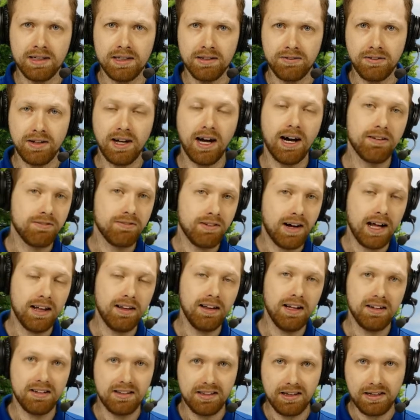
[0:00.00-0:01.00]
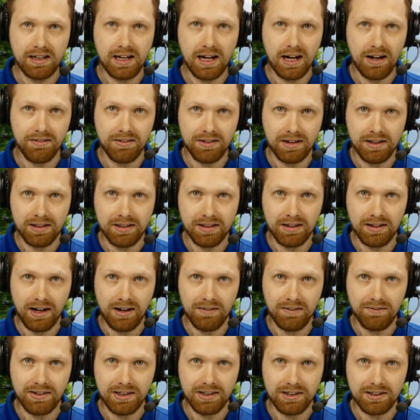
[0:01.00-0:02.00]
If God violates the covenant, then
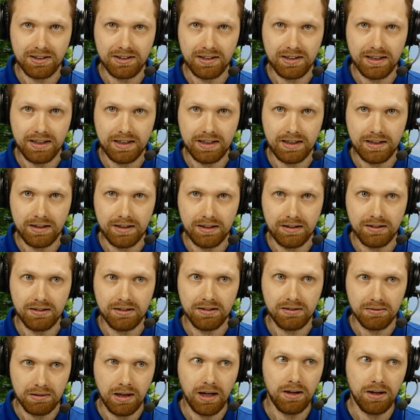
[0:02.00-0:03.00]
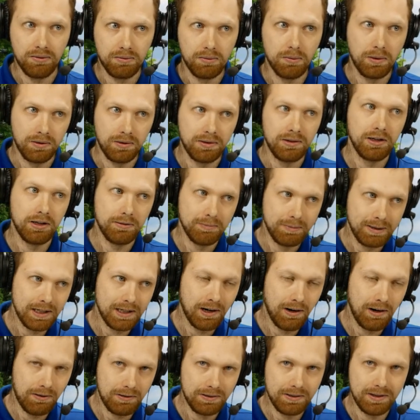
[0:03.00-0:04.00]
obviously he's not worthy to be
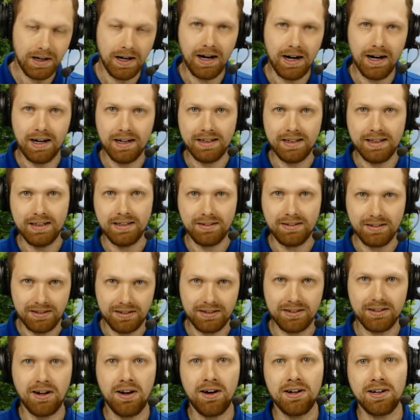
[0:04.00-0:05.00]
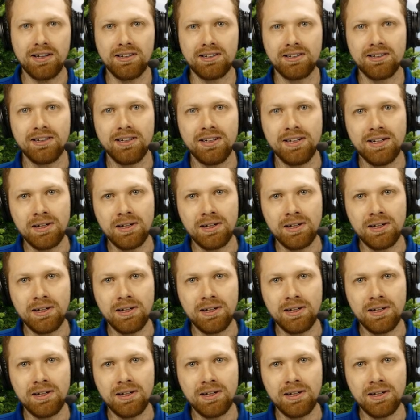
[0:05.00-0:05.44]
called God. He's dishonest.